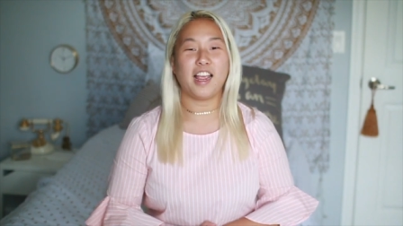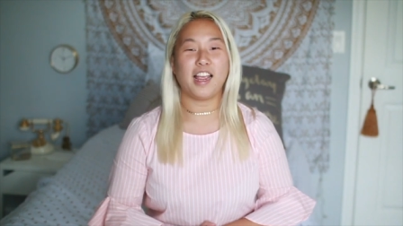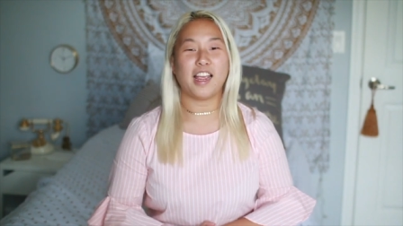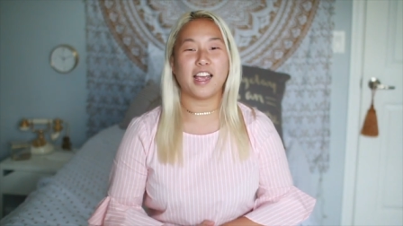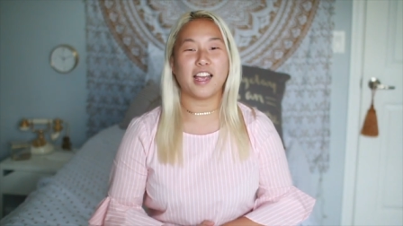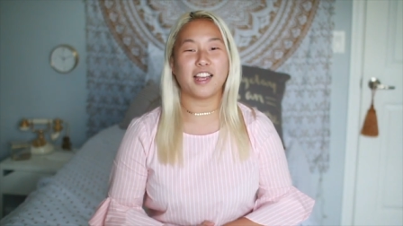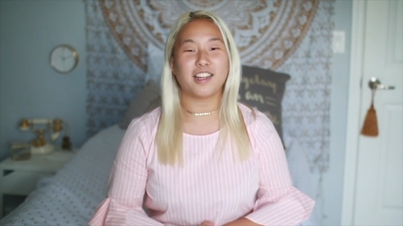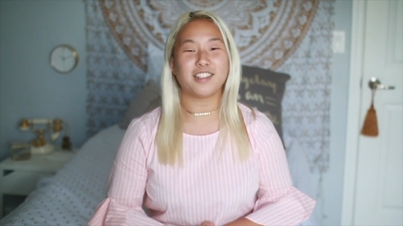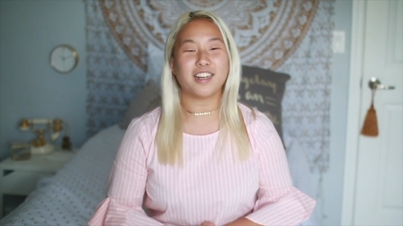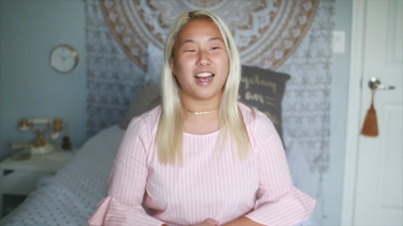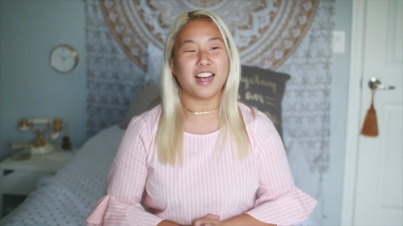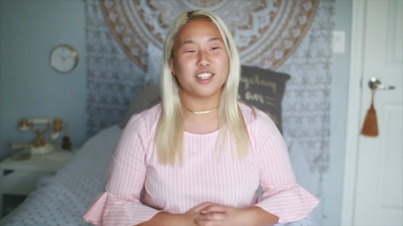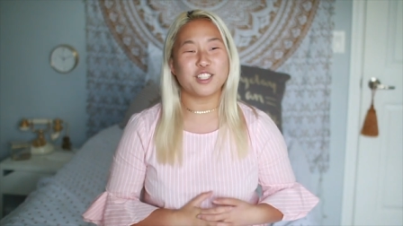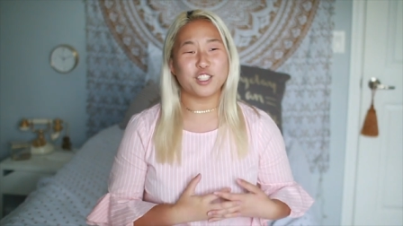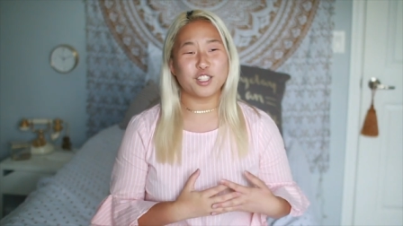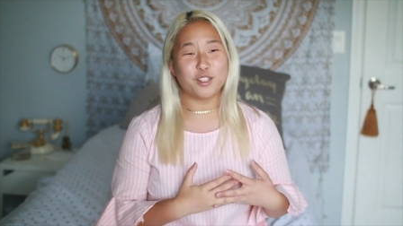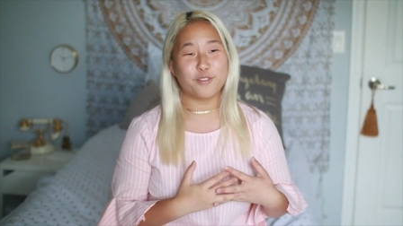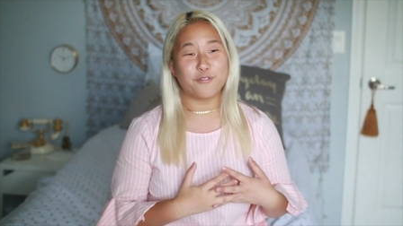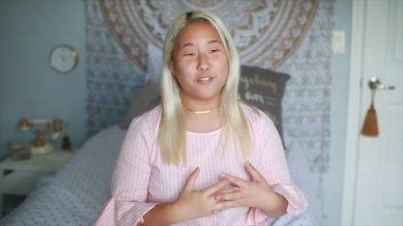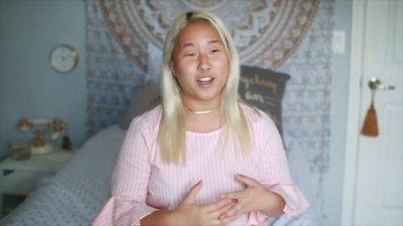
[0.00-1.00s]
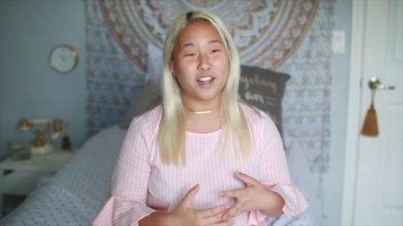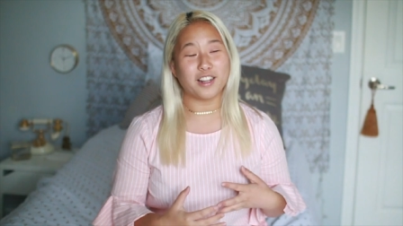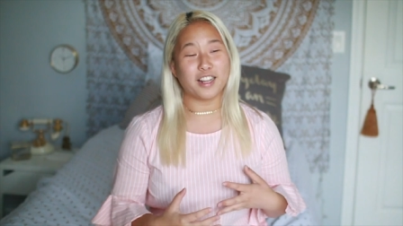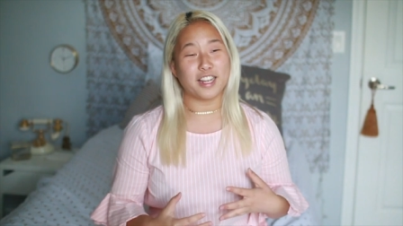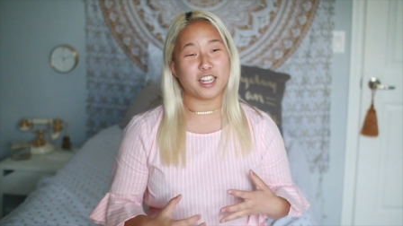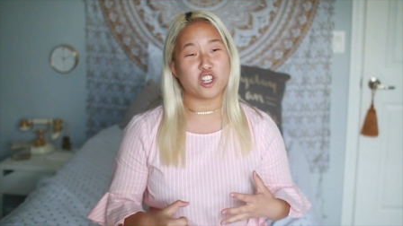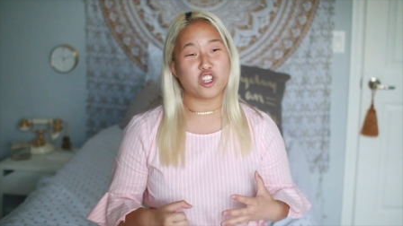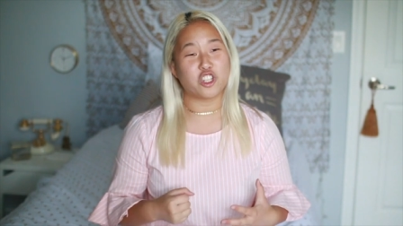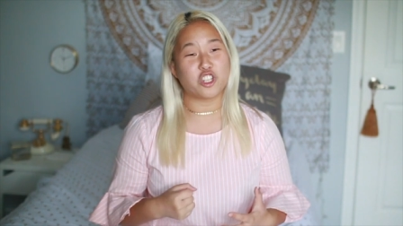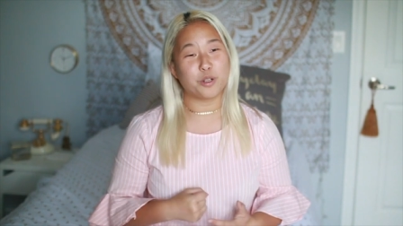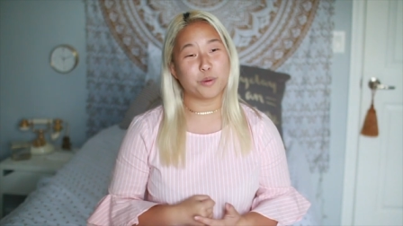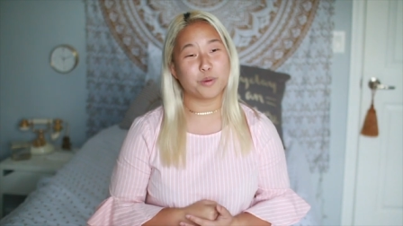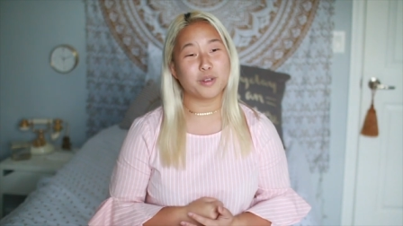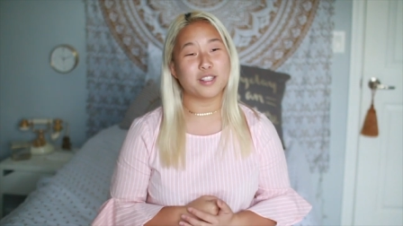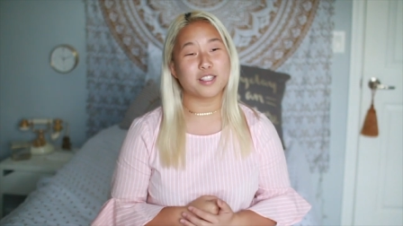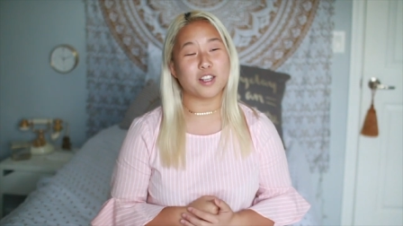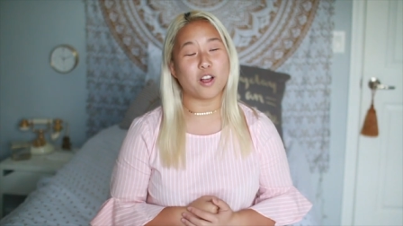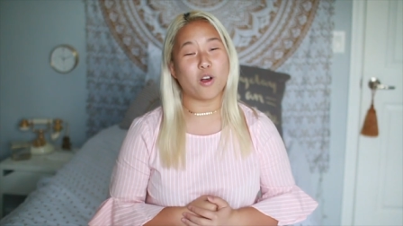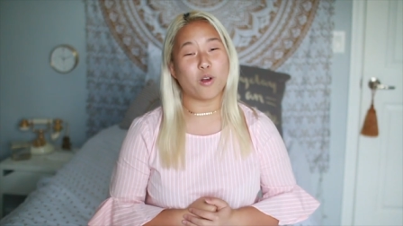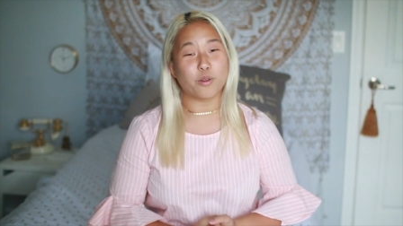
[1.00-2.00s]
And I just felt like she
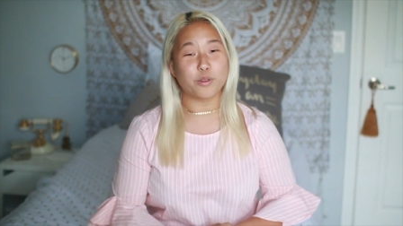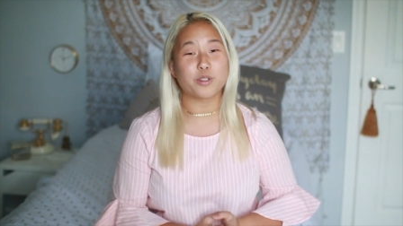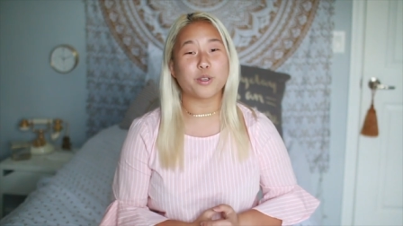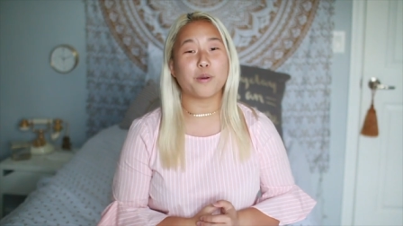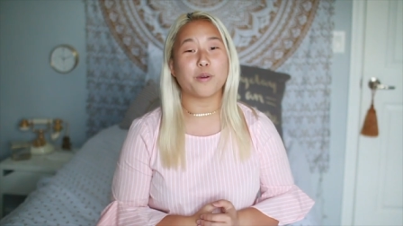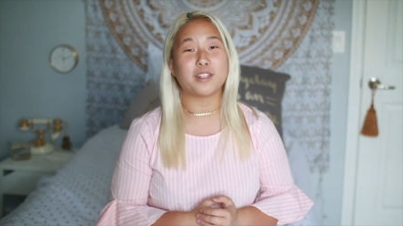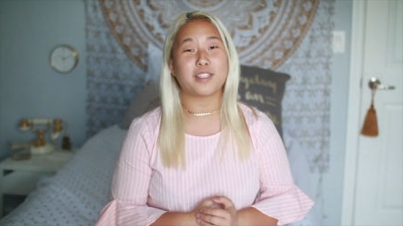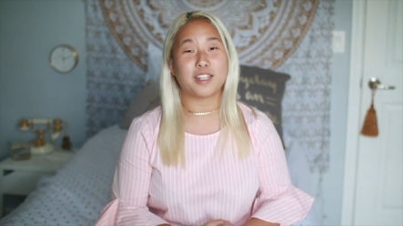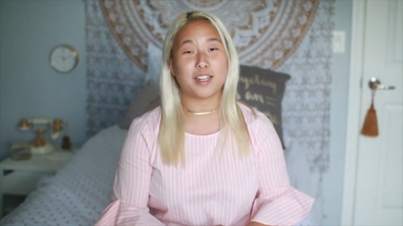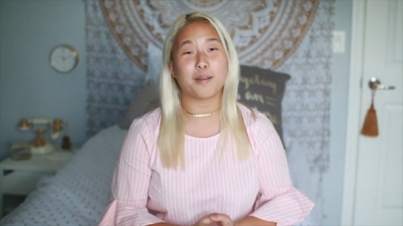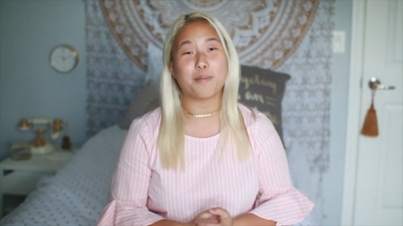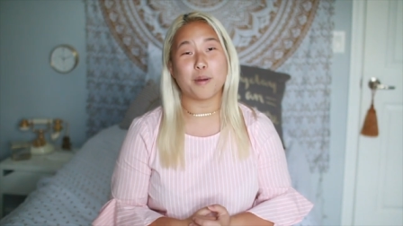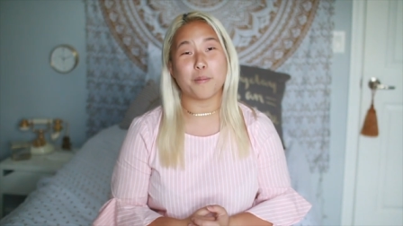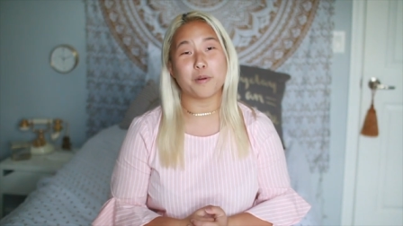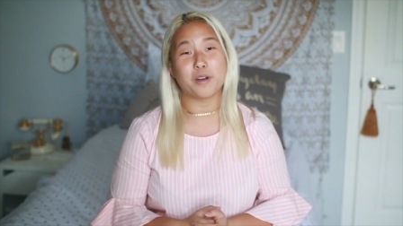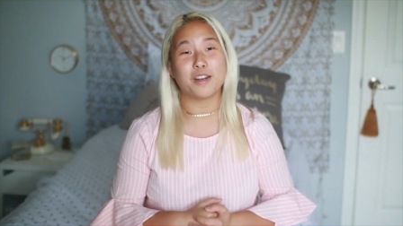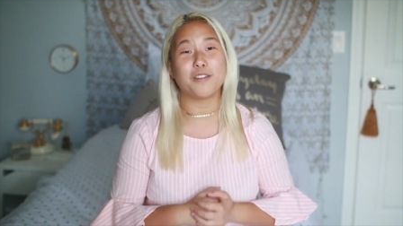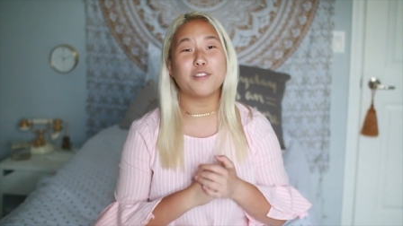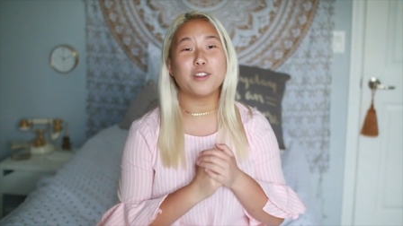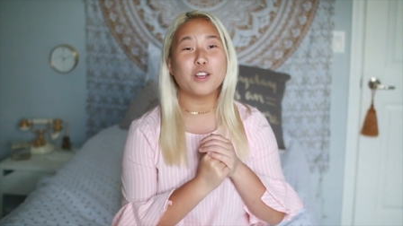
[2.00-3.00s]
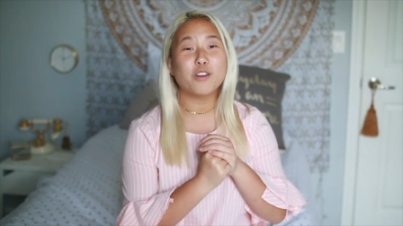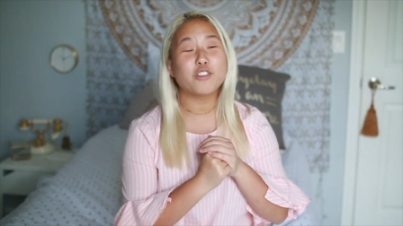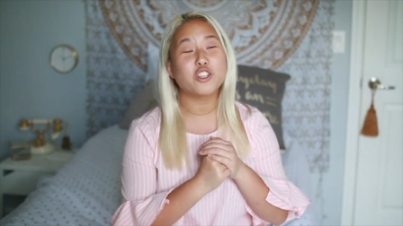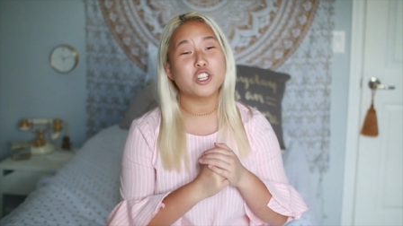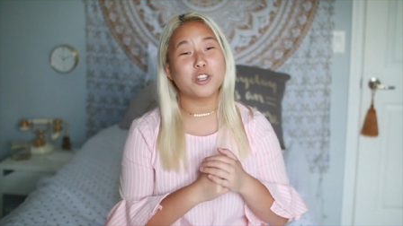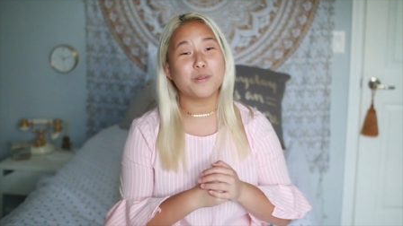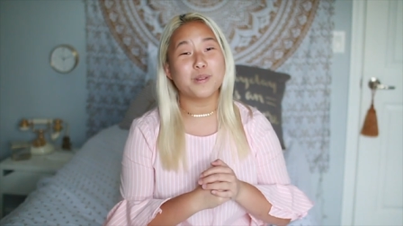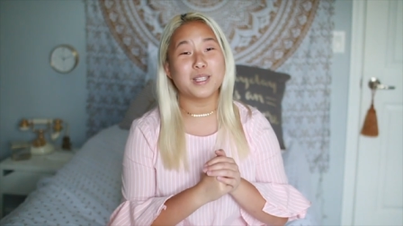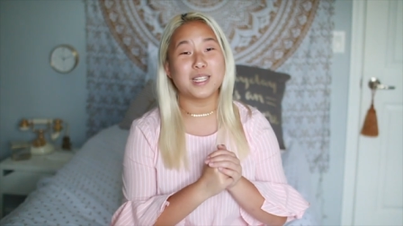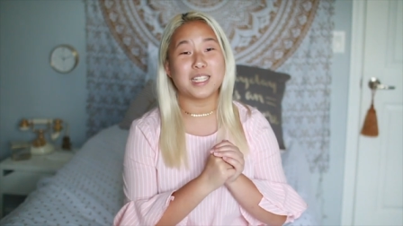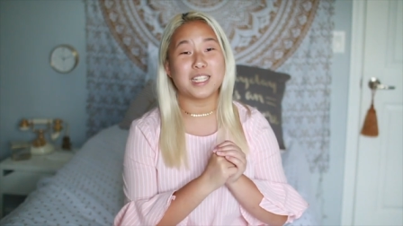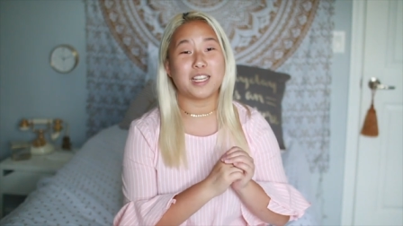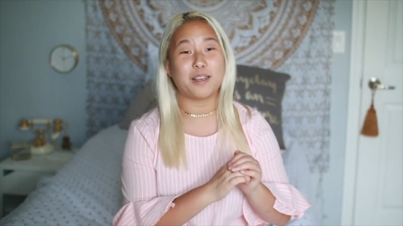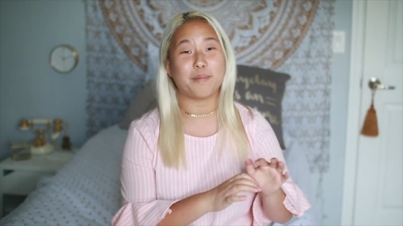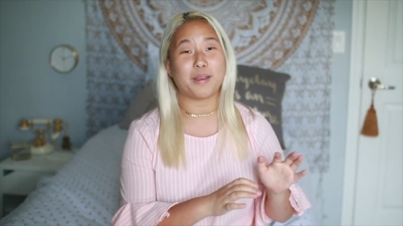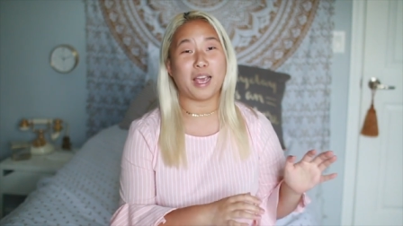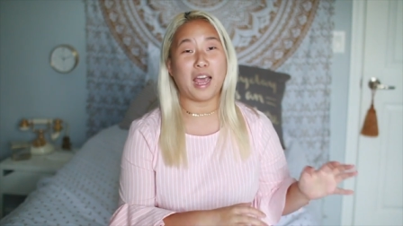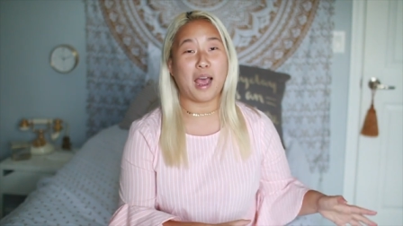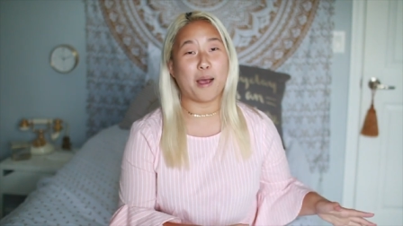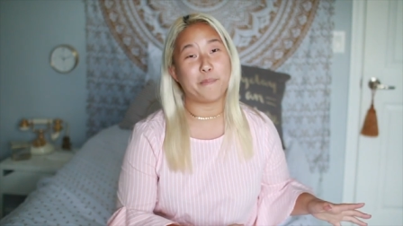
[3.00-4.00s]
was also a team member, even though she was a
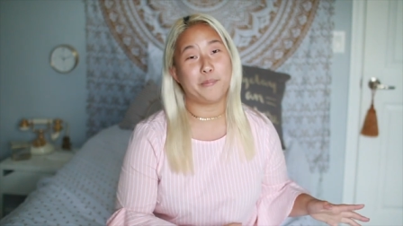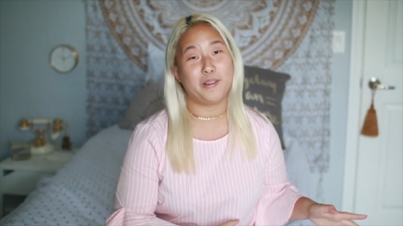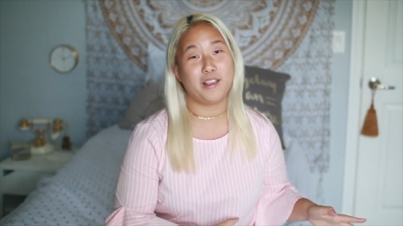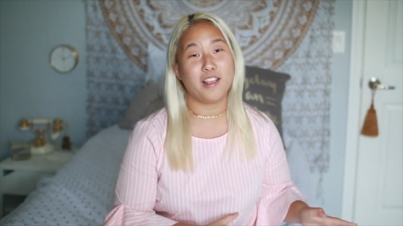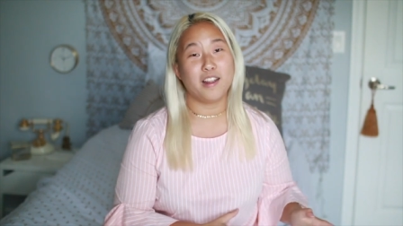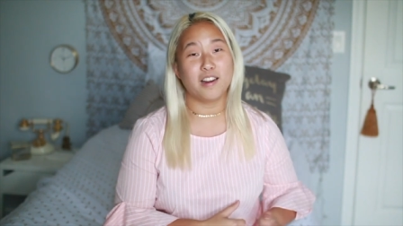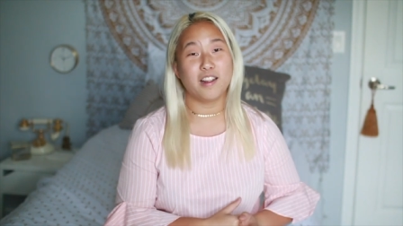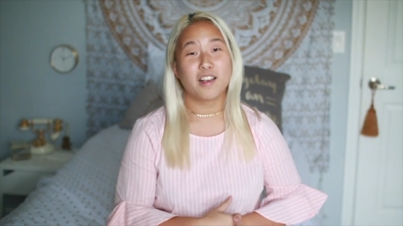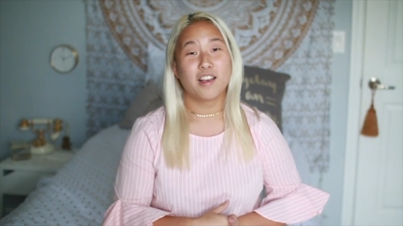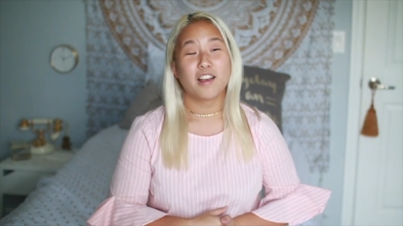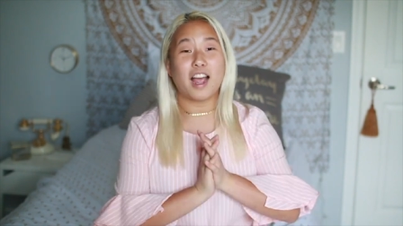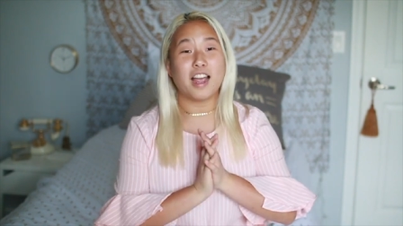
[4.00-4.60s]
team captain.